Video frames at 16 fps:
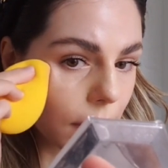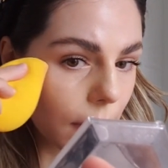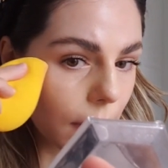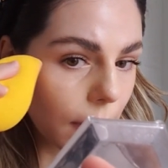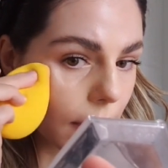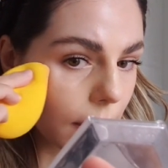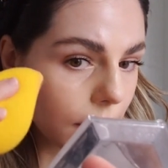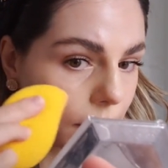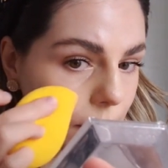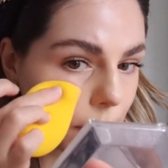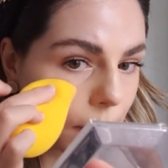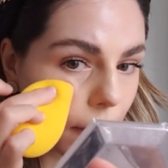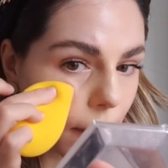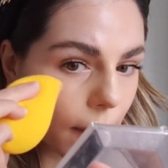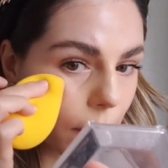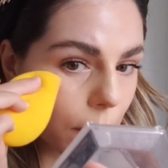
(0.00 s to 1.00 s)
And
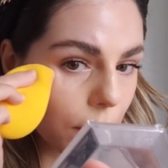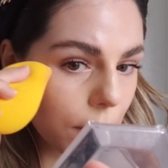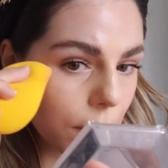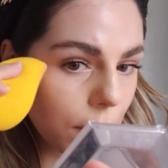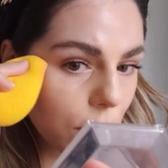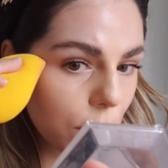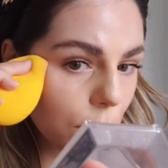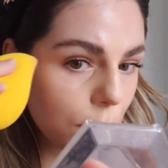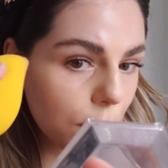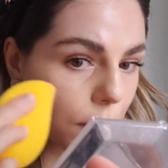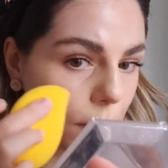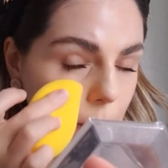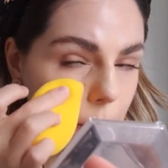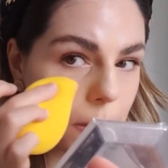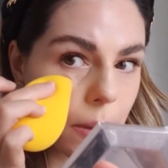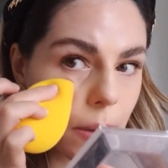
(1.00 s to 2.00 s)
I'm going to
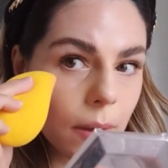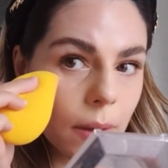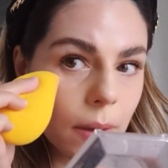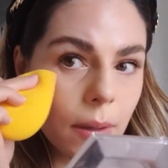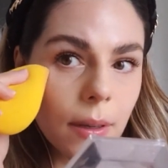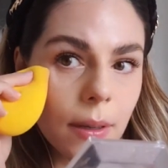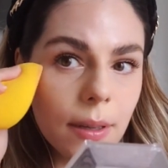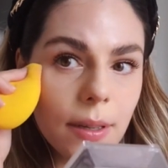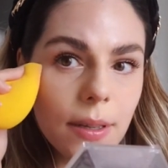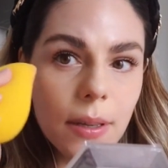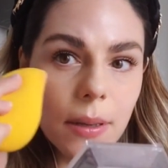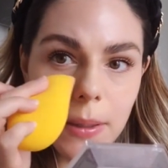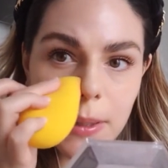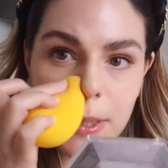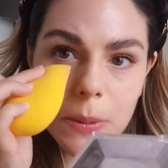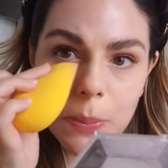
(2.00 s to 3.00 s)

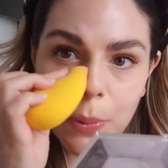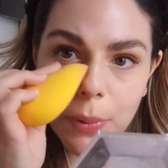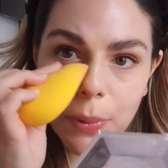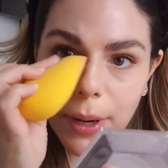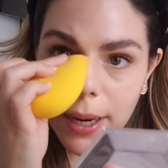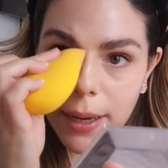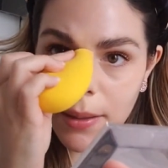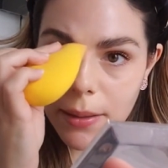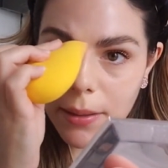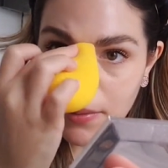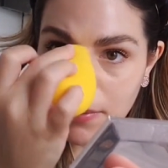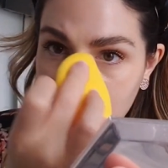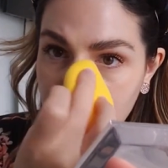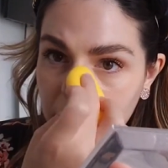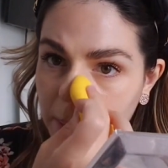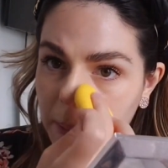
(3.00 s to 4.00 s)
spread
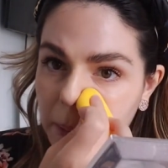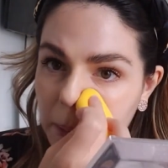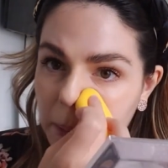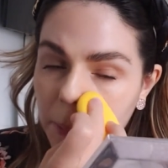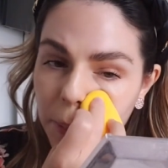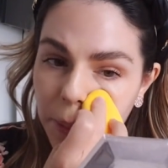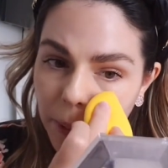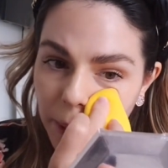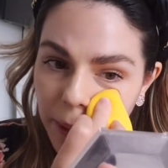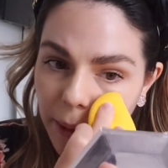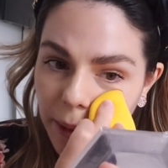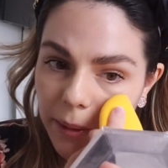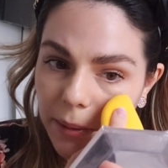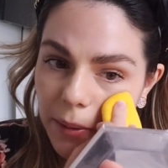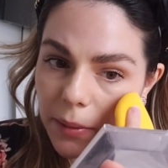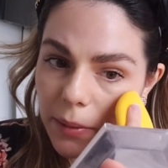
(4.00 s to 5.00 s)
the
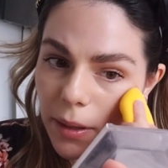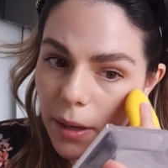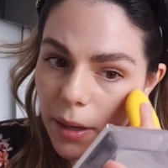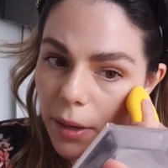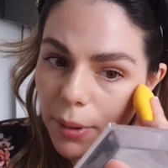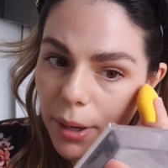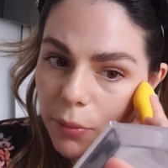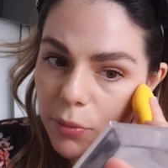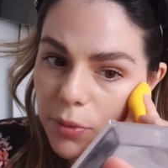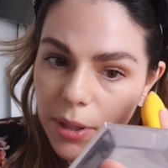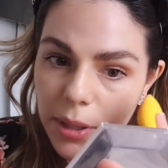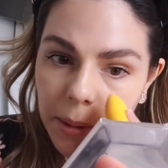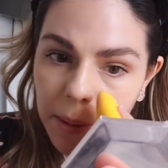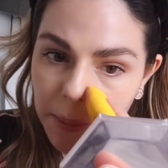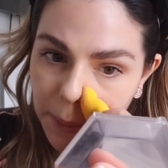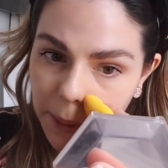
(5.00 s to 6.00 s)
product around
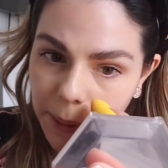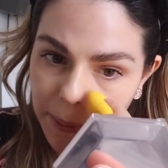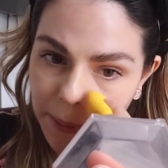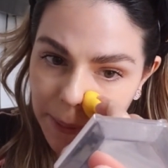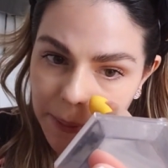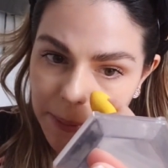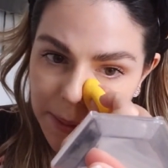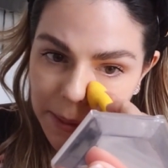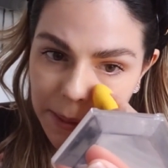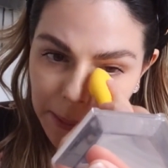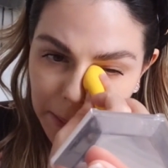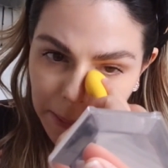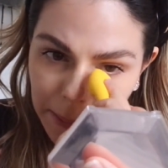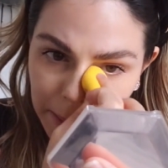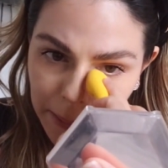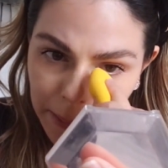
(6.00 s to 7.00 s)
here because
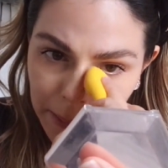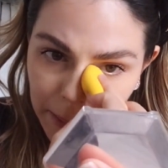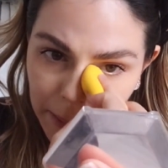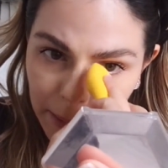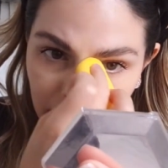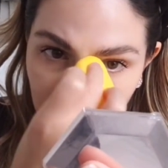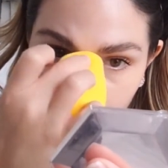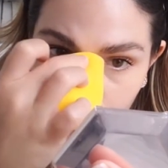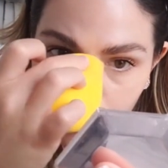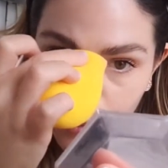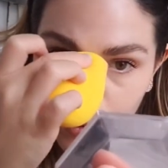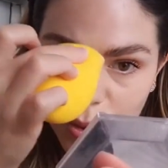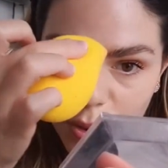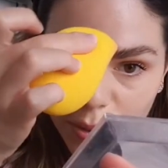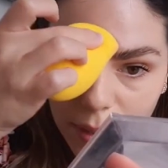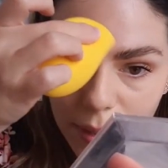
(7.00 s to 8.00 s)

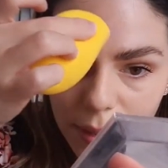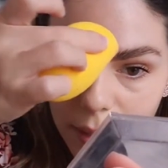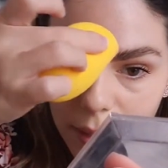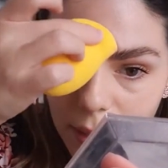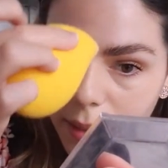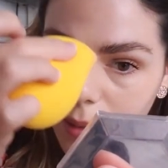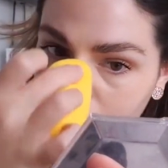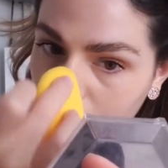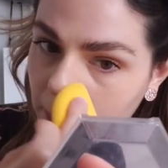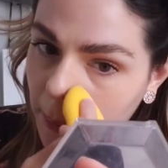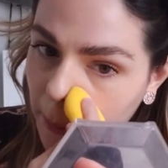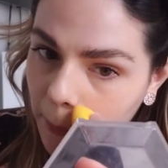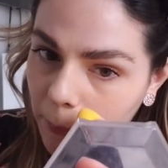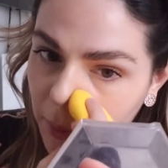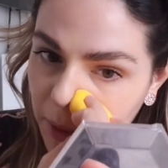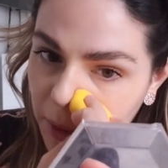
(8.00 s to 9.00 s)
unfortunately
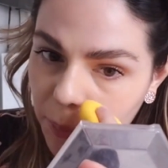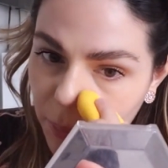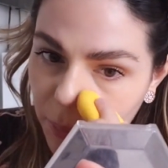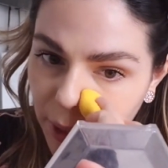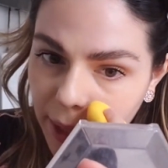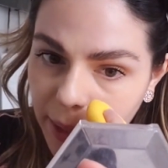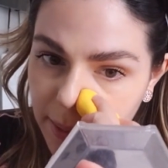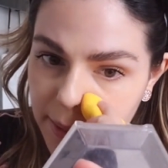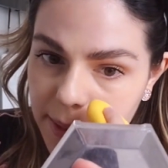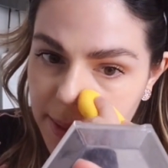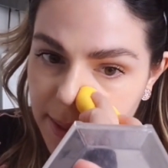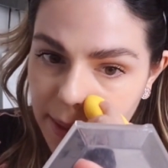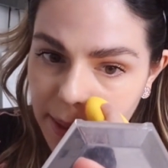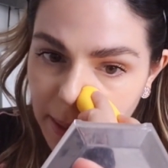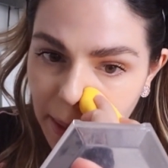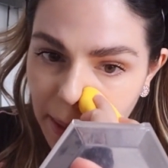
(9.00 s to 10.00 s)
with
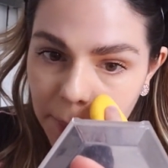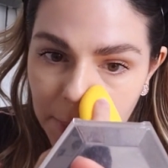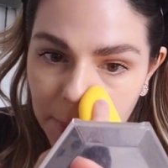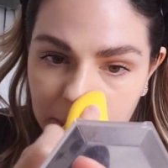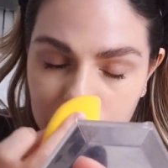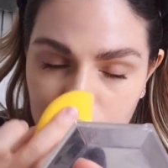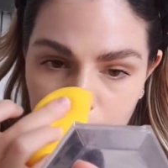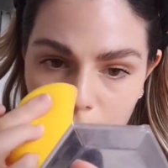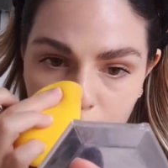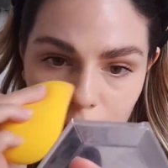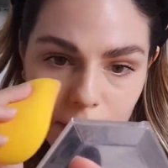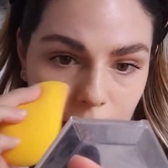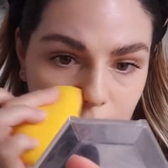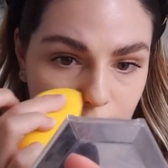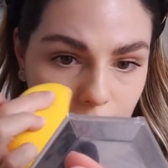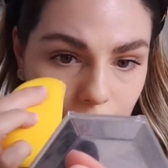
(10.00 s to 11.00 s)
pregnancy I'm
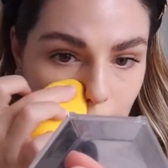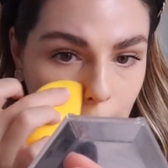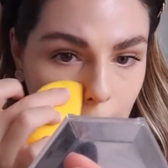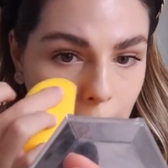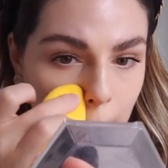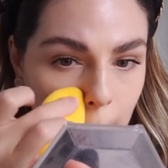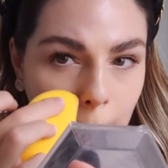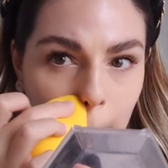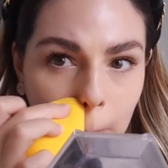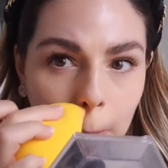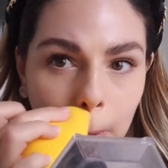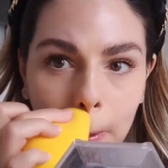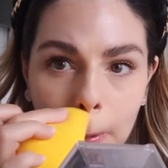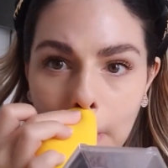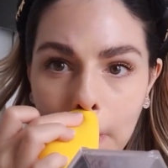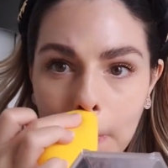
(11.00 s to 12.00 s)
experiencing
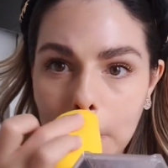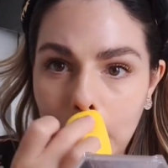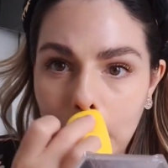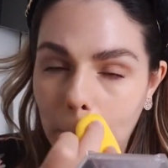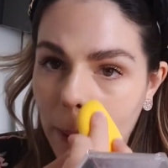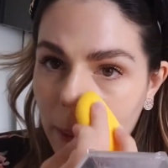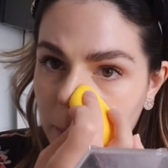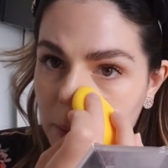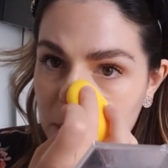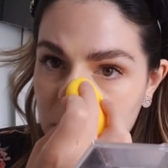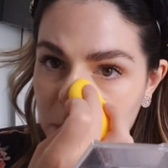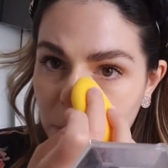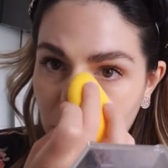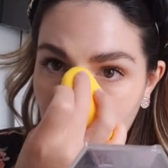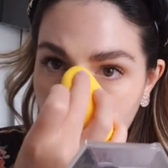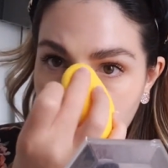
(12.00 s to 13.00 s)
brown
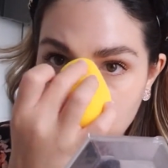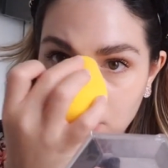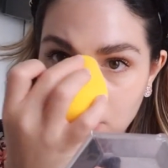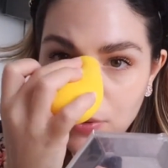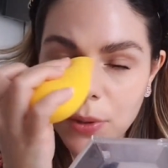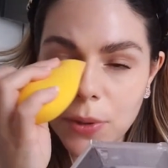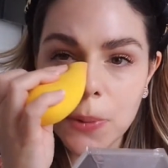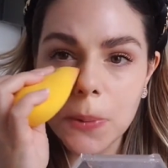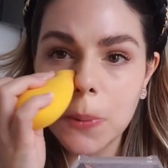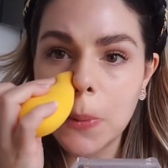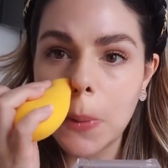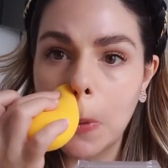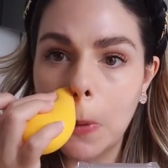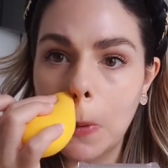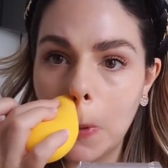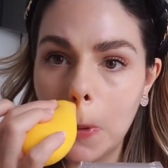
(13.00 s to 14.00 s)
spot due to the
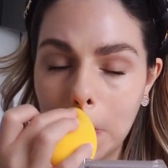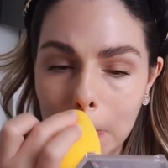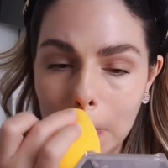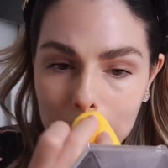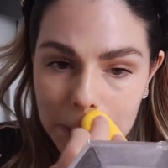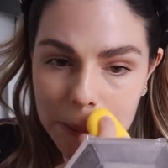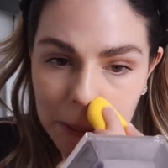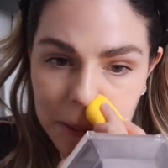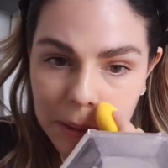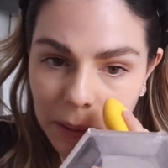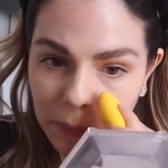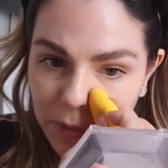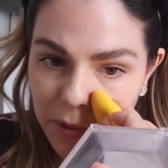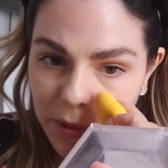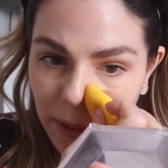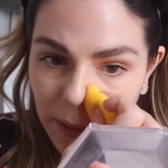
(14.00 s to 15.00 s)
hormones, so
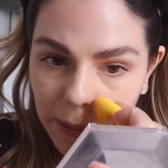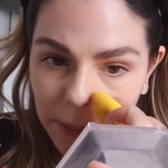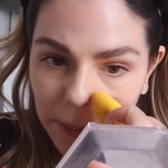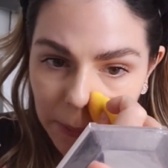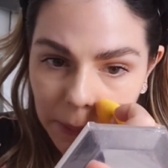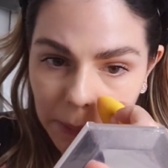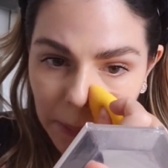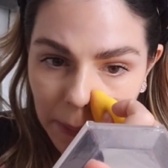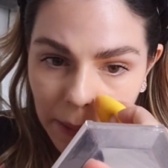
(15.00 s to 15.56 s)
I'm trying to